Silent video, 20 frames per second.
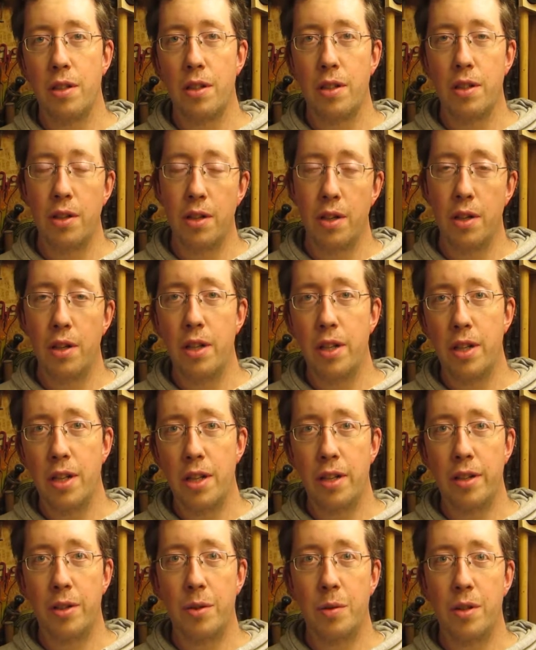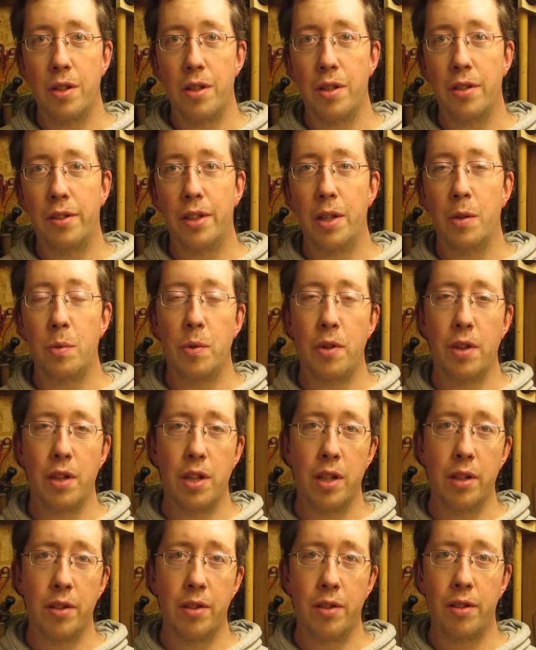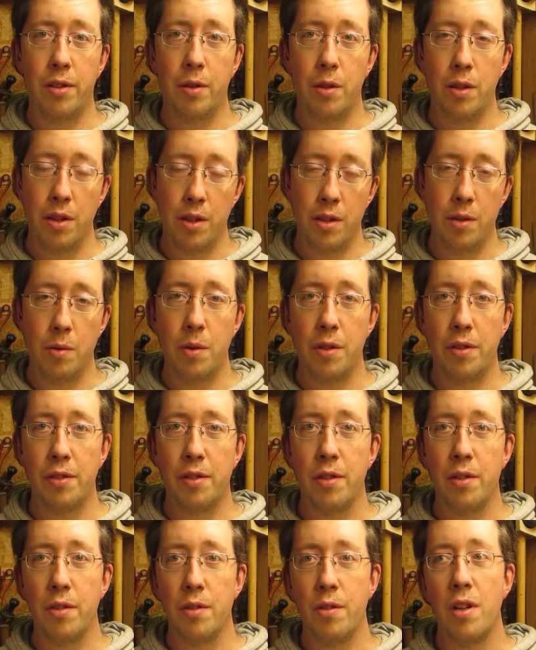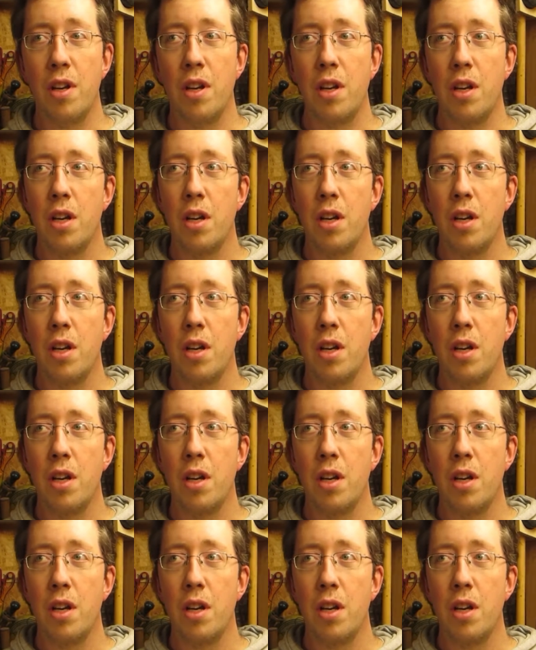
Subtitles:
on the holidays where stuff with the kids was to do.